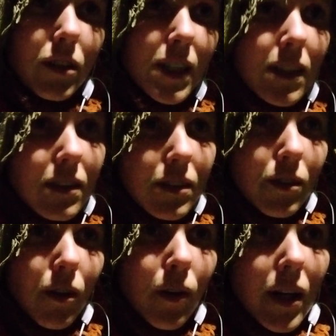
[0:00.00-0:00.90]
think,
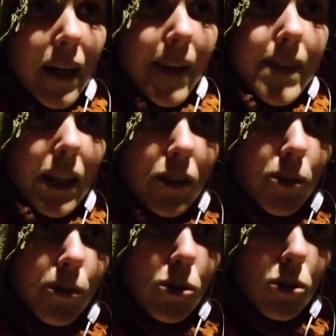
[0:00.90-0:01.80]
you know, that
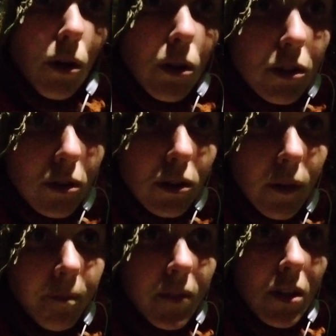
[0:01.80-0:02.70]
you would talk
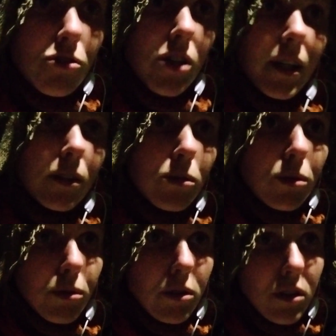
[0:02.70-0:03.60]
to. You start to
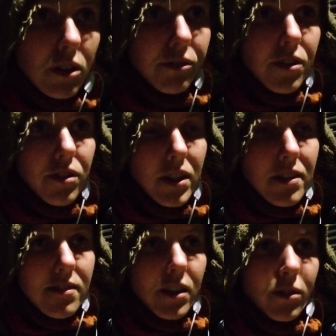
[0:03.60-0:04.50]
do all of the
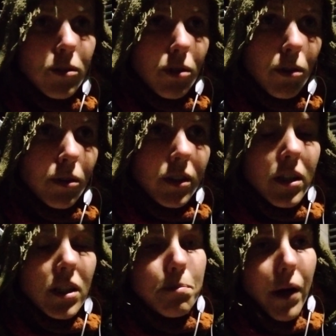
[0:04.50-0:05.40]
things that you thought
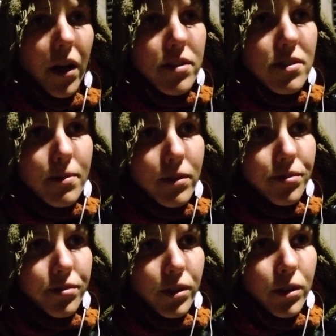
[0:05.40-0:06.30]
are impossible
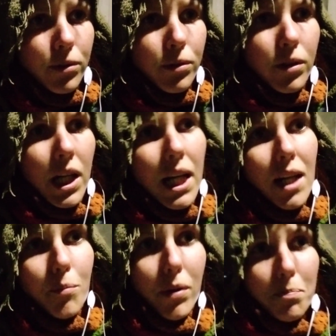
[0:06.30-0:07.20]
for you,
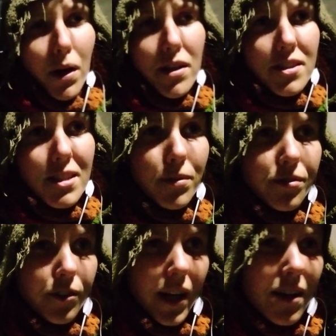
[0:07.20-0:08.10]
but possible
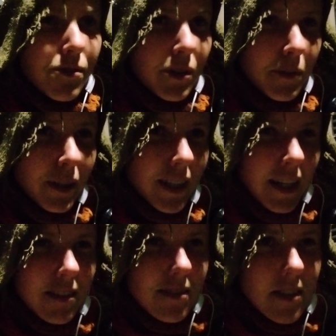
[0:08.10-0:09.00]
for everybody
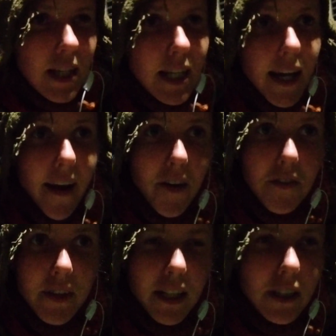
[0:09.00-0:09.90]
else.
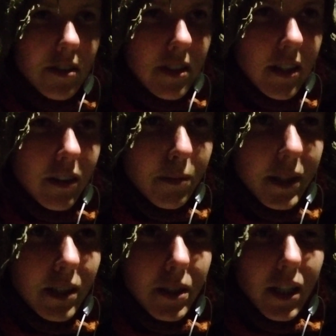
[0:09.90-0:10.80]
Every other single
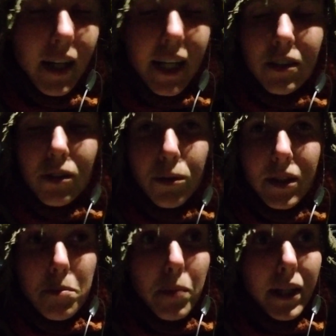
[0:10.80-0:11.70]
being that can do
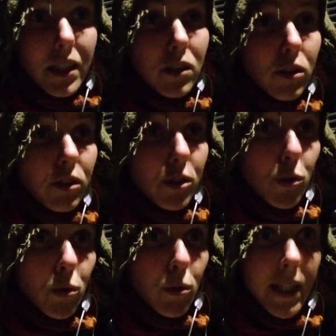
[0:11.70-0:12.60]
them, but not
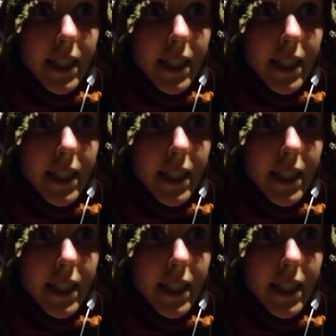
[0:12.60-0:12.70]
you.